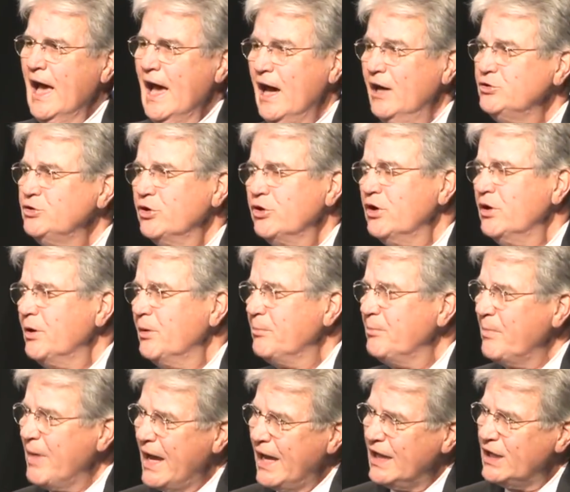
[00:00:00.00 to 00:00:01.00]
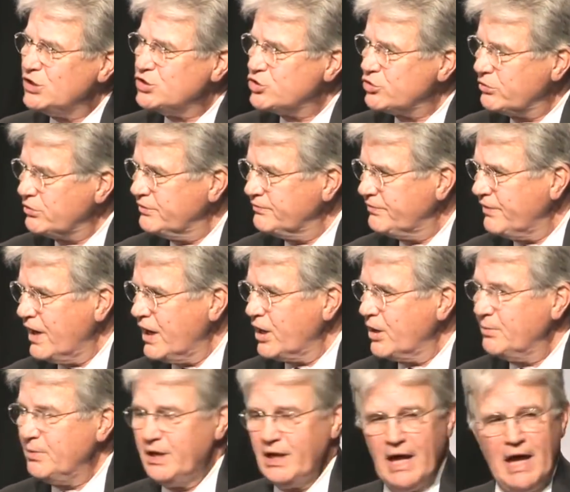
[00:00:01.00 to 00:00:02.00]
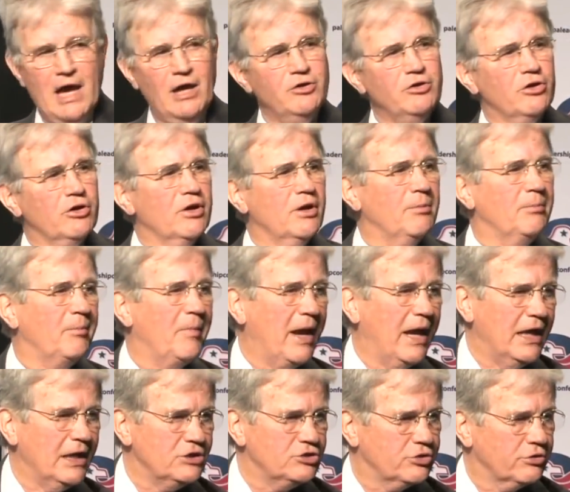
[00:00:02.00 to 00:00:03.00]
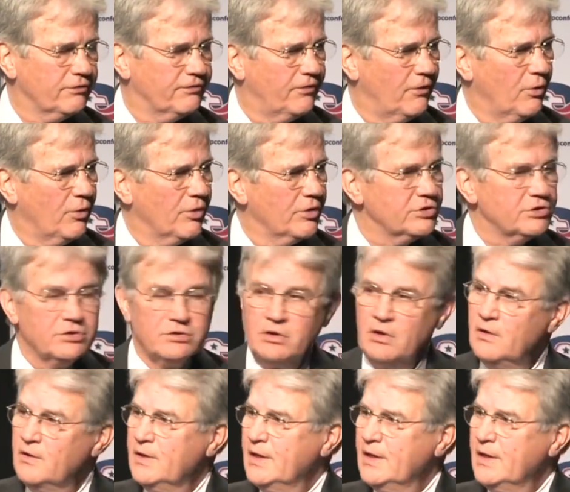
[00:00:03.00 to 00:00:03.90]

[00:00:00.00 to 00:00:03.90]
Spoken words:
how you're going to manage your environment, how you're going to manage your forest,